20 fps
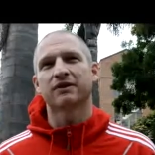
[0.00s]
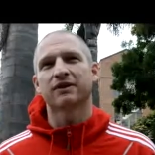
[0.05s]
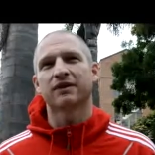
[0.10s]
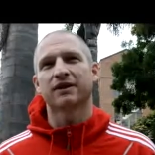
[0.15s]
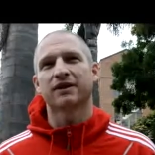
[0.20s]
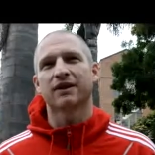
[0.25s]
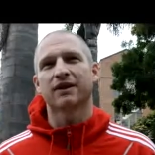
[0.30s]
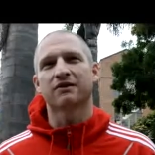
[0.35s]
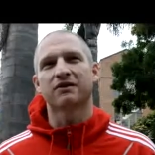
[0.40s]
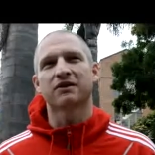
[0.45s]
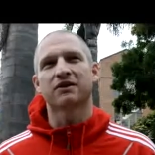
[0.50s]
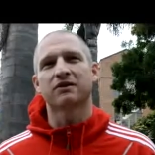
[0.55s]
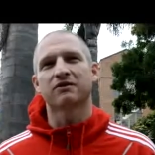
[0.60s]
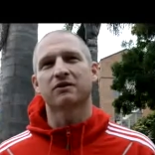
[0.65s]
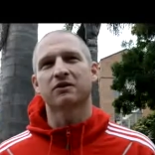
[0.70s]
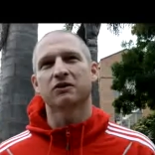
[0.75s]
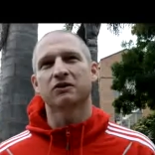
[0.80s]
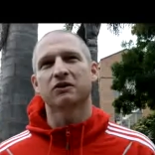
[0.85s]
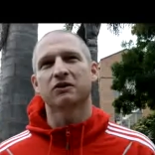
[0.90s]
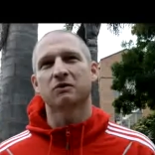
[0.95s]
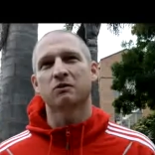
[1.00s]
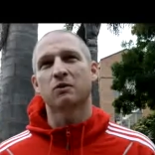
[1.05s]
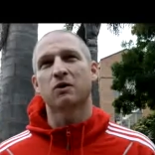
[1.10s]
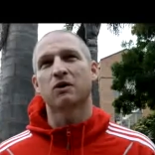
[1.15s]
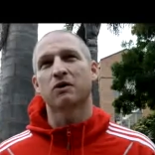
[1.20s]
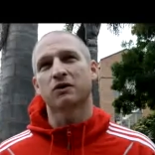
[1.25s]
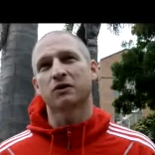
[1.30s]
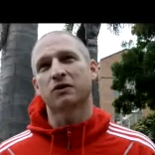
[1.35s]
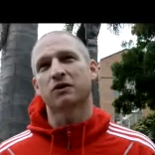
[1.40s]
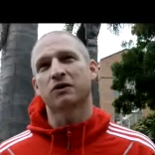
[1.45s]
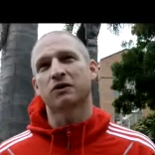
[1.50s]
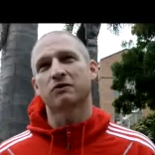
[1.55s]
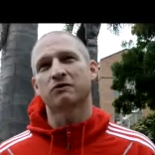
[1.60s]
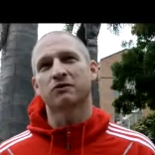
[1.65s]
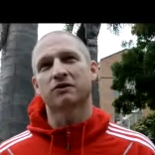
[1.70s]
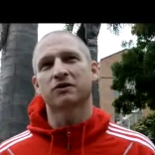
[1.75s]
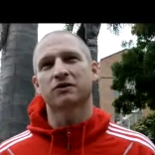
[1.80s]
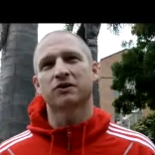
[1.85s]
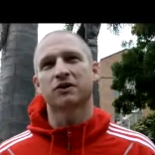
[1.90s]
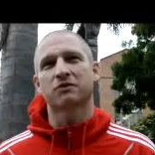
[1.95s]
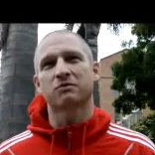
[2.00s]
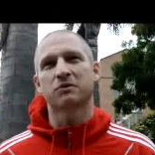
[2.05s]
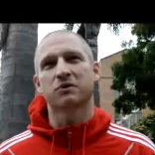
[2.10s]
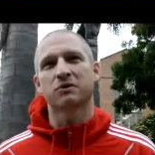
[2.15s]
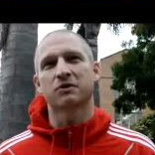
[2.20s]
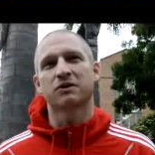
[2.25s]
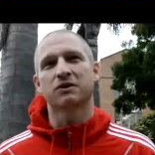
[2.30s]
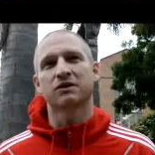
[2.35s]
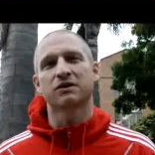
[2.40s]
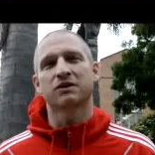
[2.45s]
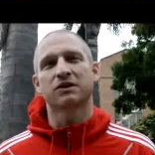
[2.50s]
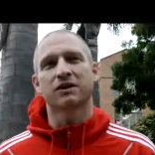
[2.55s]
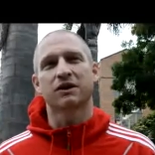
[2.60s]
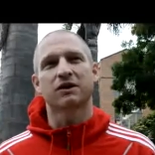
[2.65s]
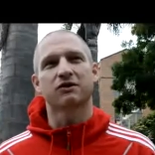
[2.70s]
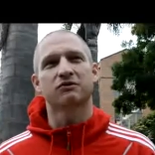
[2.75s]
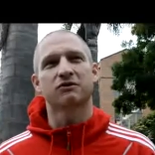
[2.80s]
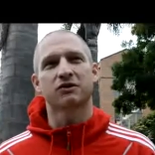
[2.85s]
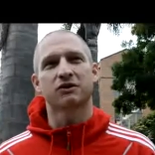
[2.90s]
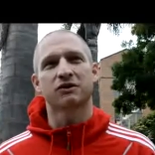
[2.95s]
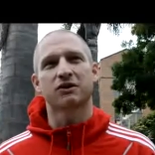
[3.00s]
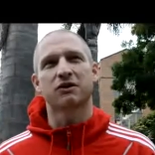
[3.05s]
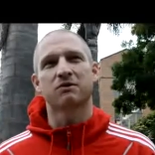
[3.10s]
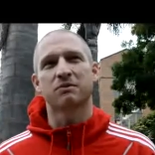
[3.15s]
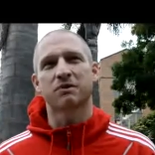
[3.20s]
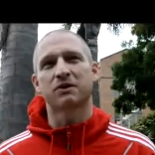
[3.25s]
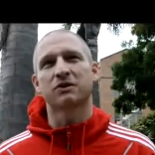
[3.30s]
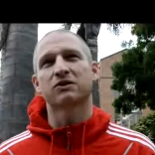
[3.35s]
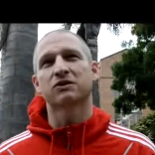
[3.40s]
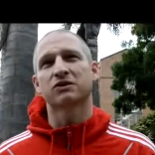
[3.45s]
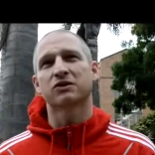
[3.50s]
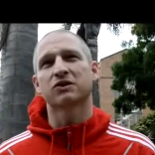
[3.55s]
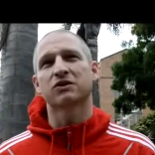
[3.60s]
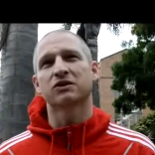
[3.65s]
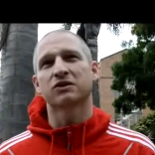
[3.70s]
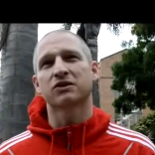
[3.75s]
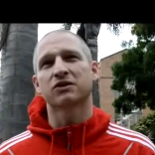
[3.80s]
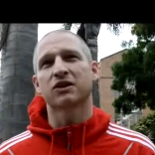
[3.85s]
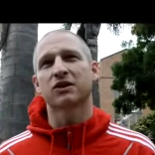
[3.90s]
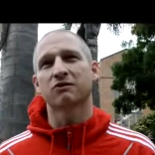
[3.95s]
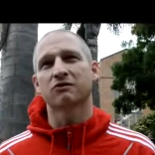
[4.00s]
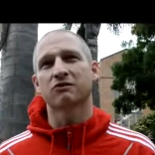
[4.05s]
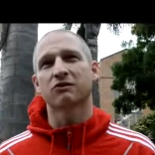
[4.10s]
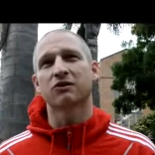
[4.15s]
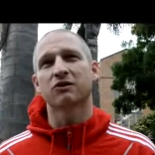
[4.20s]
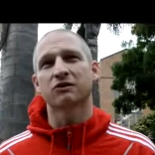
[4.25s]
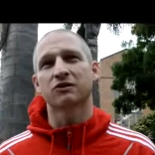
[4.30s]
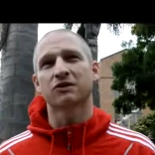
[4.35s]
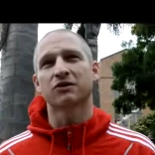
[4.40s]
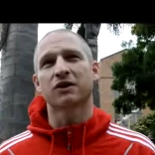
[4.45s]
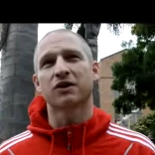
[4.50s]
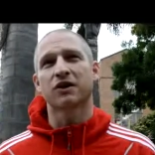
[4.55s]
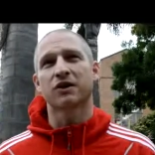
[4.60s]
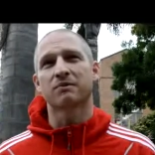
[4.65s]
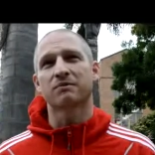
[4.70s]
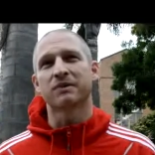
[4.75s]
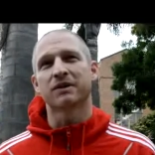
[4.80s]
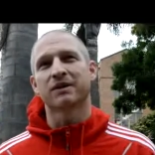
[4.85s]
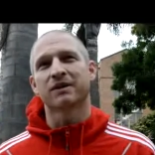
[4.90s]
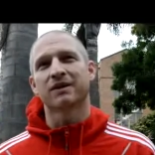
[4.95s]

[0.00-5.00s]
Yeah. Uh, I think if you look in world hockey, for example, the, the countries that have been consistent over a long time,